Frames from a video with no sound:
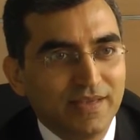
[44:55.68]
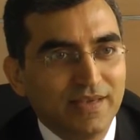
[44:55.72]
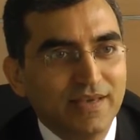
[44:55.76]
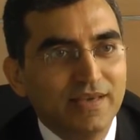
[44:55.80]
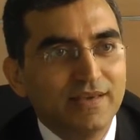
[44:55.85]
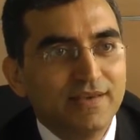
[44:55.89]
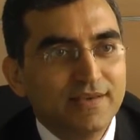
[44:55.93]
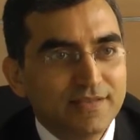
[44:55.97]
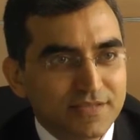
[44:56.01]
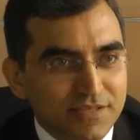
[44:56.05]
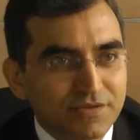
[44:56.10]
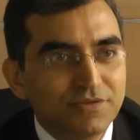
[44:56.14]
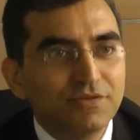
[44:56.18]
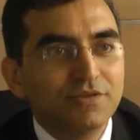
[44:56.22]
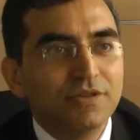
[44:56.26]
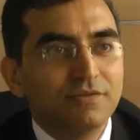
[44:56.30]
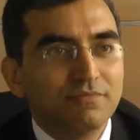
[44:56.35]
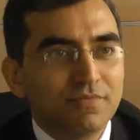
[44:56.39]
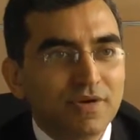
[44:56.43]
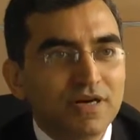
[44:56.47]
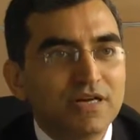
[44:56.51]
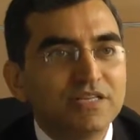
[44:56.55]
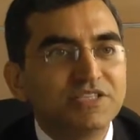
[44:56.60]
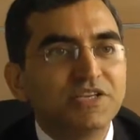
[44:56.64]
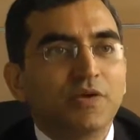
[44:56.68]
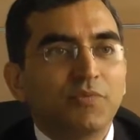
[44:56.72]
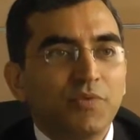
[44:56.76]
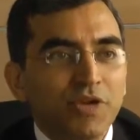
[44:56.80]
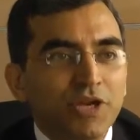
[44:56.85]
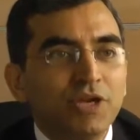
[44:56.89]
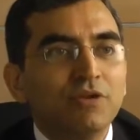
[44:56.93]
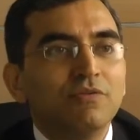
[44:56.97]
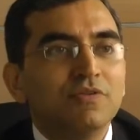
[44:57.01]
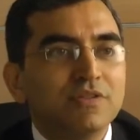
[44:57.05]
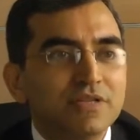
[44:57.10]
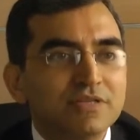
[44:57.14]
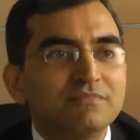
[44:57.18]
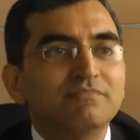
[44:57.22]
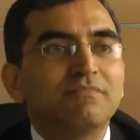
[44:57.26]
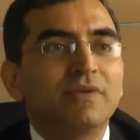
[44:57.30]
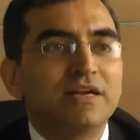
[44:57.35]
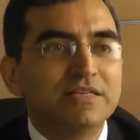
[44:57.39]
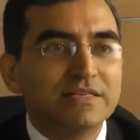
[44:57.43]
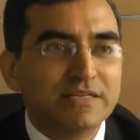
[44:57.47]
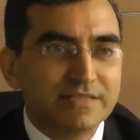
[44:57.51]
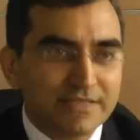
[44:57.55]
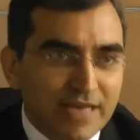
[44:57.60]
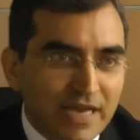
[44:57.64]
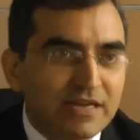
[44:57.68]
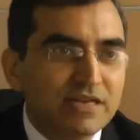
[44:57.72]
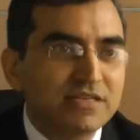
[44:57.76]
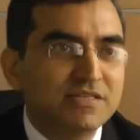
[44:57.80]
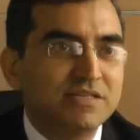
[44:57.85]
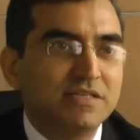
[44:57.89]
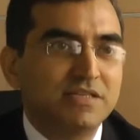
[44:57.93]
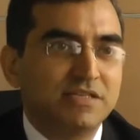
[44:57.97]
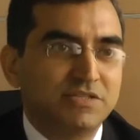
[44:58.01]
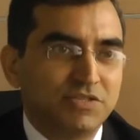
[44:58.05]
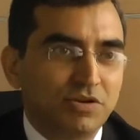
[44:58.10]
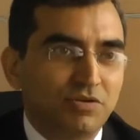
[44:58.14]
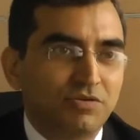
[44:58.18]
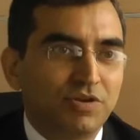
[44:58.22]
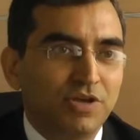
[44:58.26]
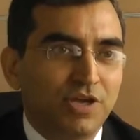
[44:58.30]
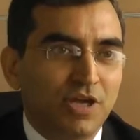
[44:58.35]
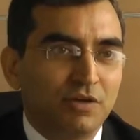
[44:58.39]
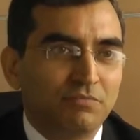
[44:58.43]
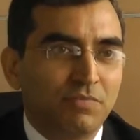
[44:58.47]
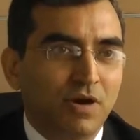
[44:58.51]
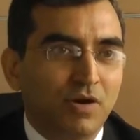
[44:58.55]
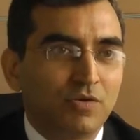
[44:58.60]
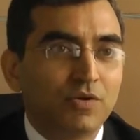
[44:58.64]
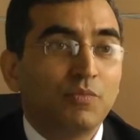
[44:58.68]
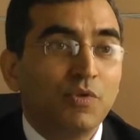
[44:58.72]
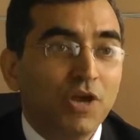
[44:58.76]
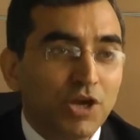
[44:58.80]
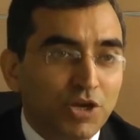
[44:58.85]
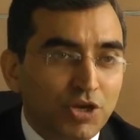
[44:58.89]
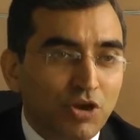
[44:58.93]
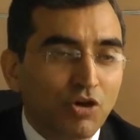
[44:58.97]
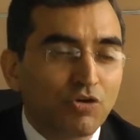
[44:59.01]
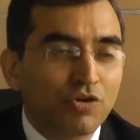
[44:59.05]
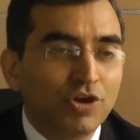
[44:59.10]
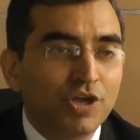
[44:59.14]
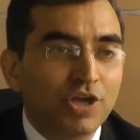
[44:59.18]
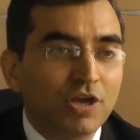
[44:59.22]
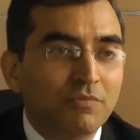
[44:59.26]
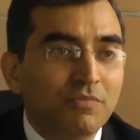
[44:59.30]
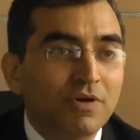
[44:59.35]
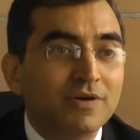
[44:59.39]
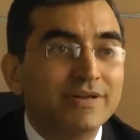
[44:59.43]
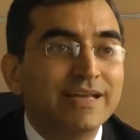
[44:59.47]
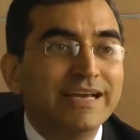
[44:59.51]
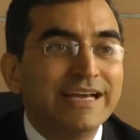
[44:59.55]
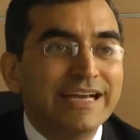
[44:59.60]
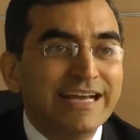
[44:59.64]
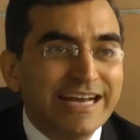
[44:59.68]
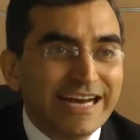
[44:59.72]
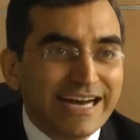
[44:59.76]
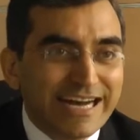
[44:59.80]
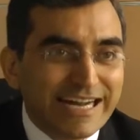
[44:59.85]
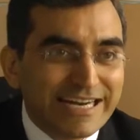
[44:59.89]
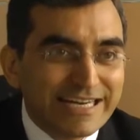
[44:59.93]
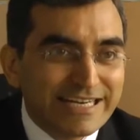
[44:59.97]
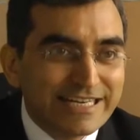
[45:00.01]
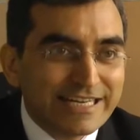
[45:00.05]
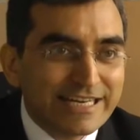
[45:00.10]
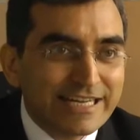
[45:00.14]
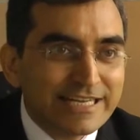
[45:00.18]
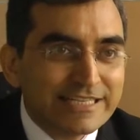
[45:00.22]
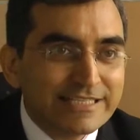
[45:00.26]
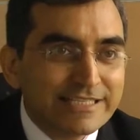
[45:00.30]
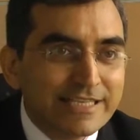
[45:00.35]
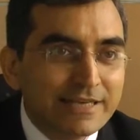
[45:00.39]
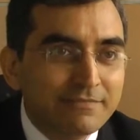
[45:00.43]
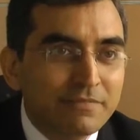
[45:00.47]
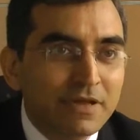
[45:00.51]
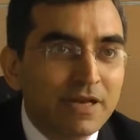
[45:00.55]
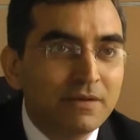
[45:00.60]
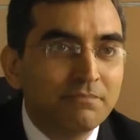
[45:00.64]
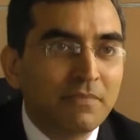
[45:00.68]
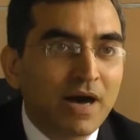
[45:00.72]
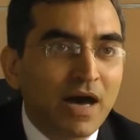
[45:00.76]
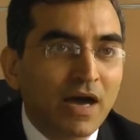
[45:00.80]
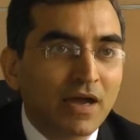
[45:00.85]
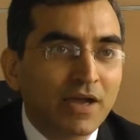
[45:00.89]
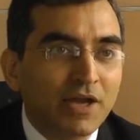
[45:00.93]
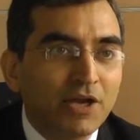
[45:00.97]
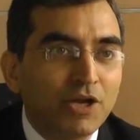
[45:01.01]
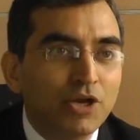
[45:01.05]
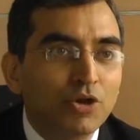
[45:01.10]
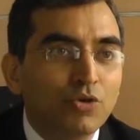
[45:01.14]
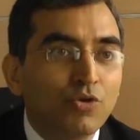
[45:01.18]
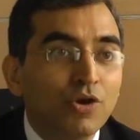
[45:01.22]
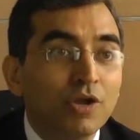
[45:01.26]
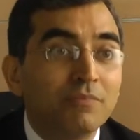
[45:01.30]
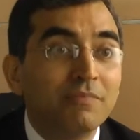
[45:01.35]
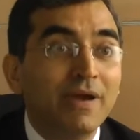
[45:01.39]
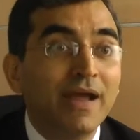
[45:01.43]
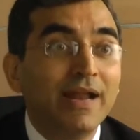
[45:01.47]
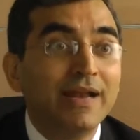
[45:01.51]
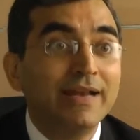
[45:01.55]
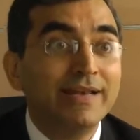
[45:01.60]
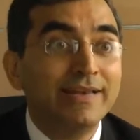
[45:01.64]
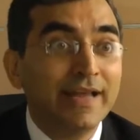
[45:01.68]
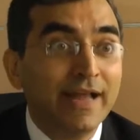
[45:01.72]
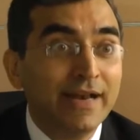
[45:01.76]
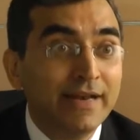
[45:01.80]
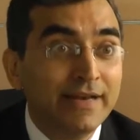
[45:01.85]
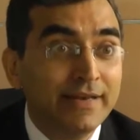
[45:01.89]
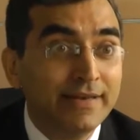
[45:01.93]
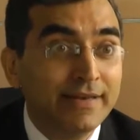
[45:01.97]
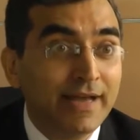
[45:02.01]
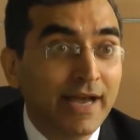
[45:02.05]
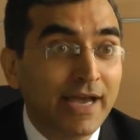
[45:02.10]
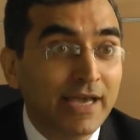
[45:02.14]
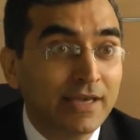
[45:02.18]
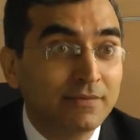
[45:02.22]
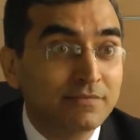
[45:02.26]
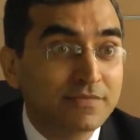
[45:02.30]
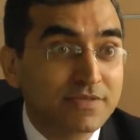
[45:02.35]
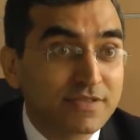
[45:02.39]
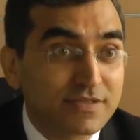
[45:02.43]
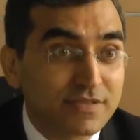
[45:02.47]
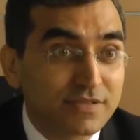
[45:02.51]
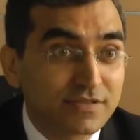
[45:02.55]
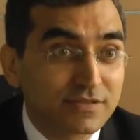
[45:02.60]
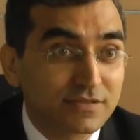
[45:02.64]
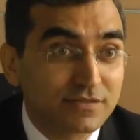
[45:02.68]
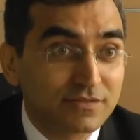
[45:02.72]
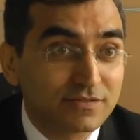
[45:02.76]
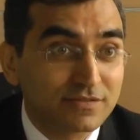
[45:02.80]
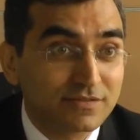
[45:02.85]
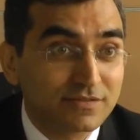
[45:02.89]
He has to do the merger. We know that merger synergy is talking about. We are talking about addressable market going by 10 times.